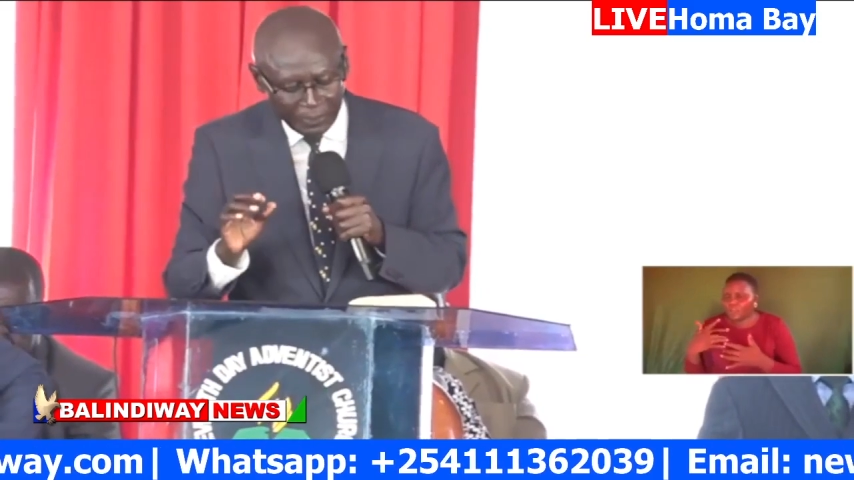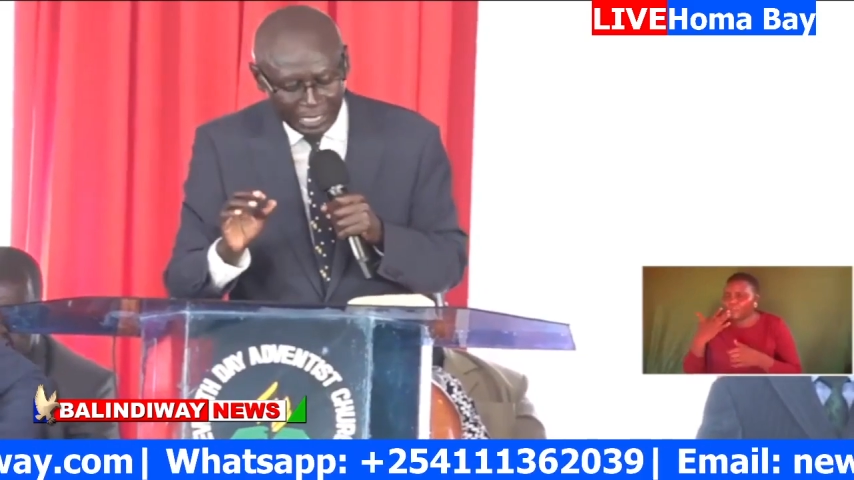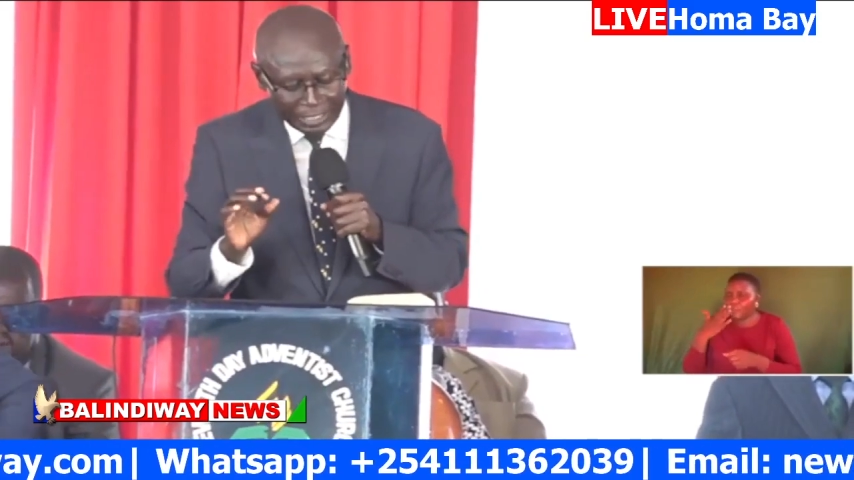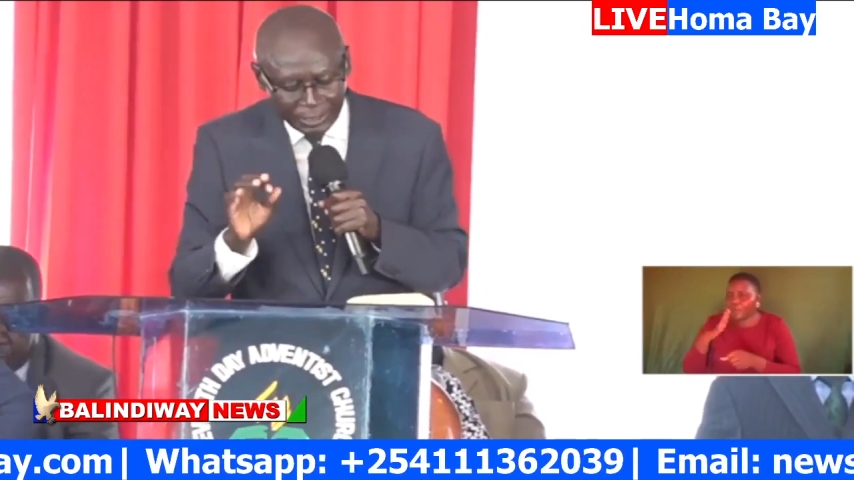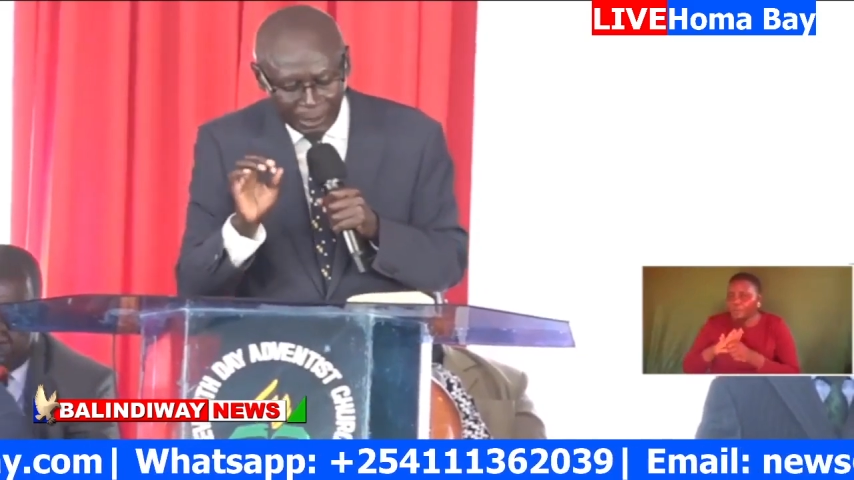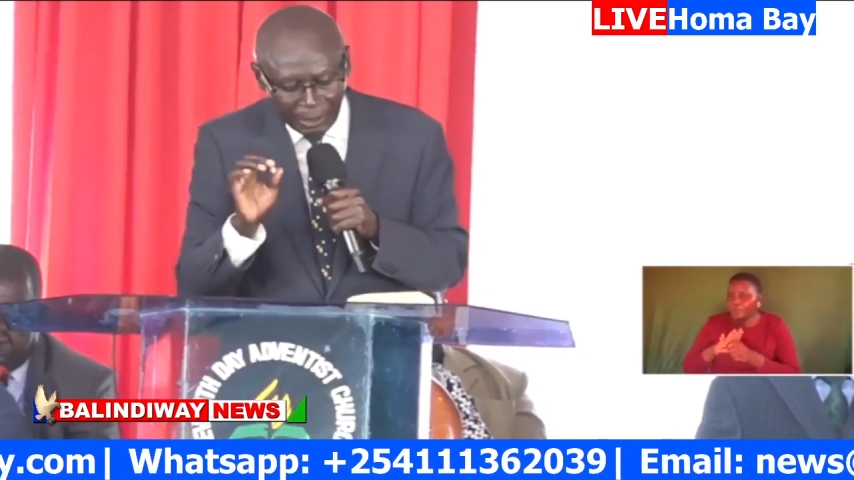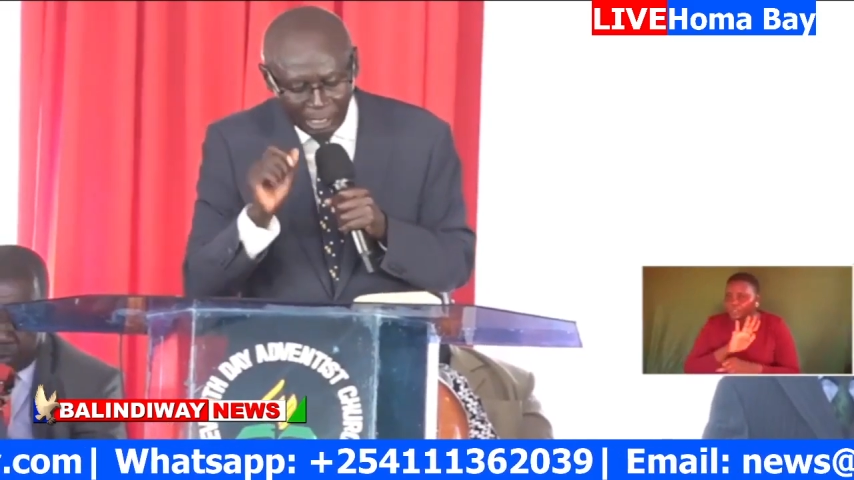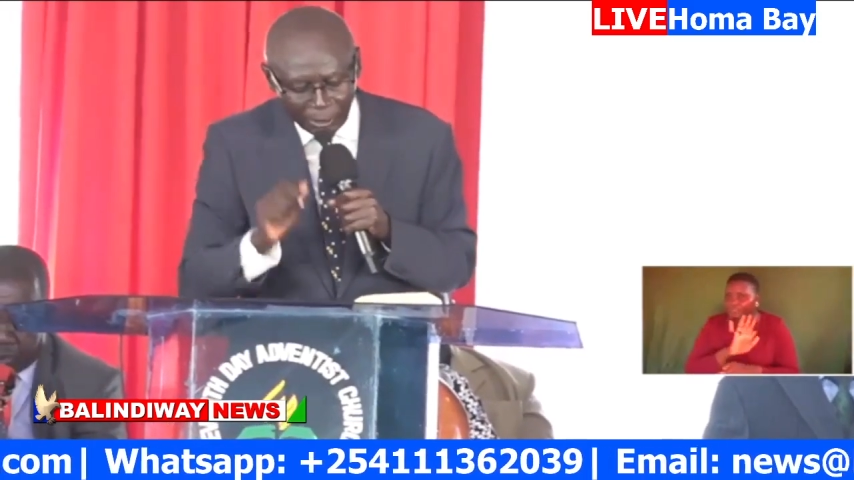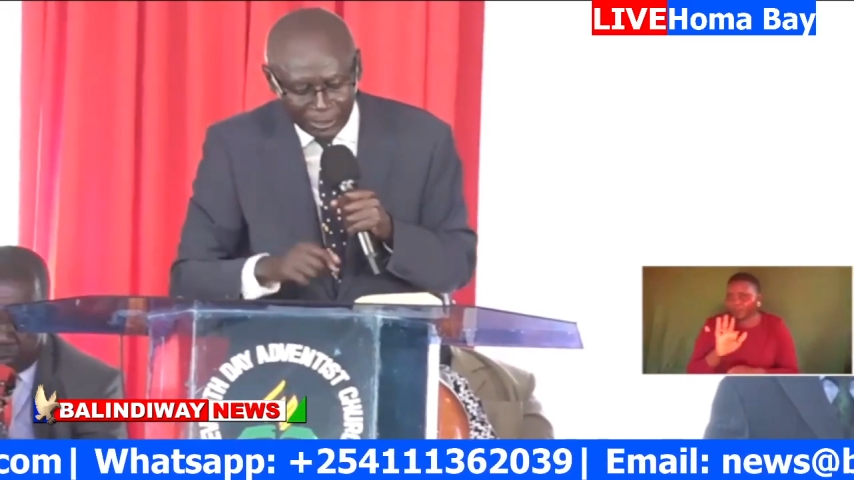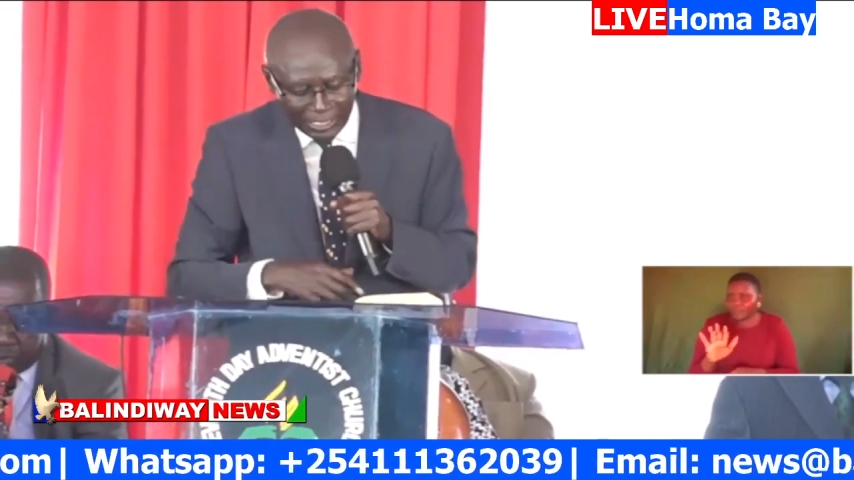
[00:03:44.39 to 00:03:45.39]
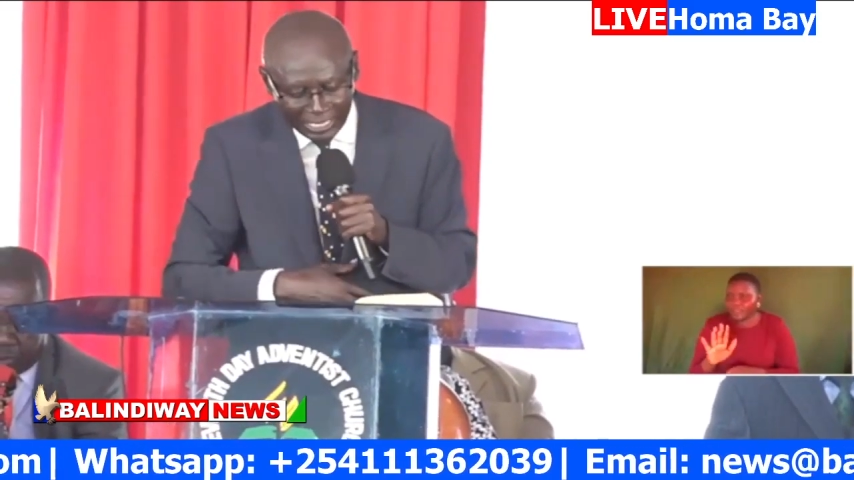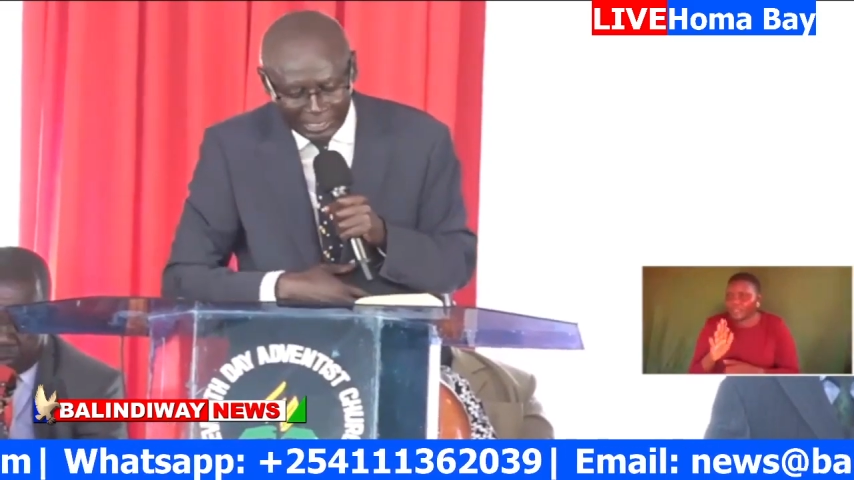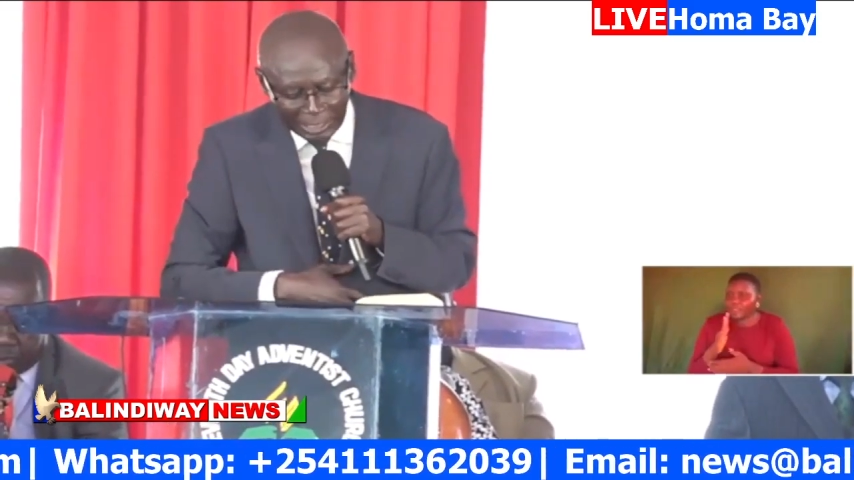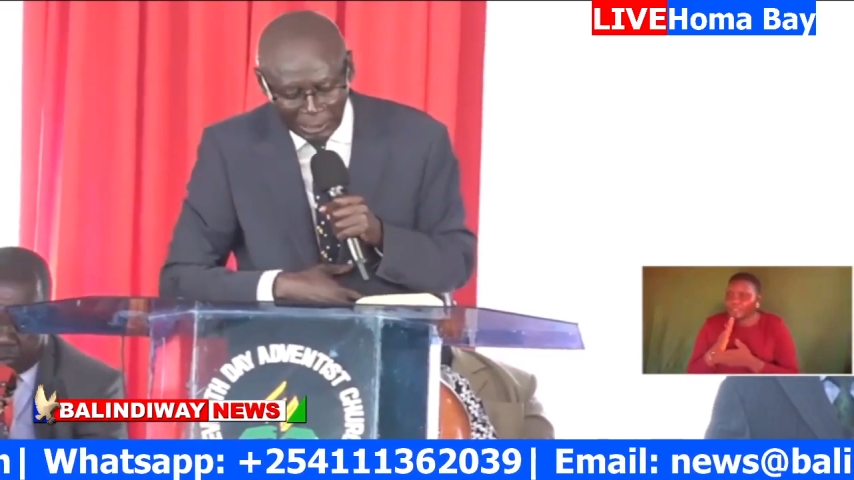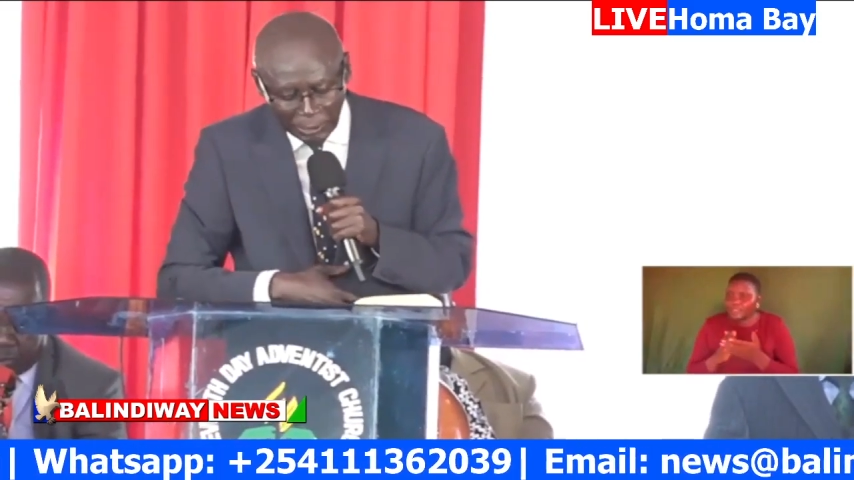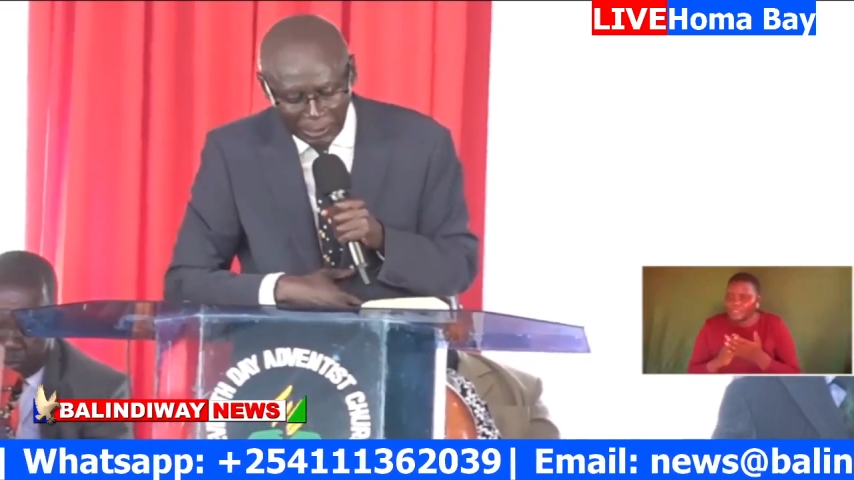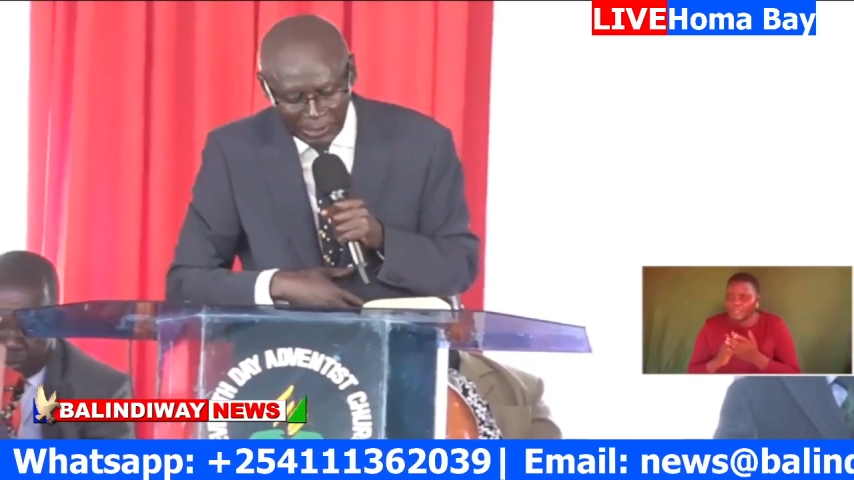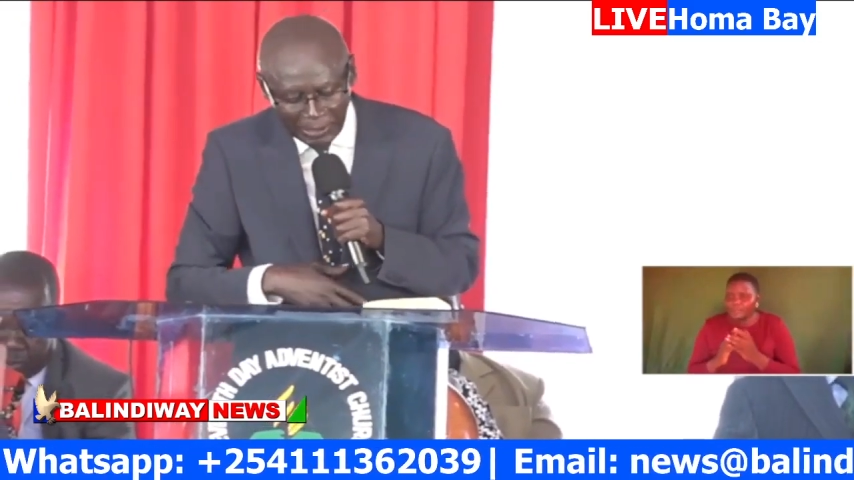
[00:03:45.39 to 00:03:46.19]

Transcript: as some count slackness,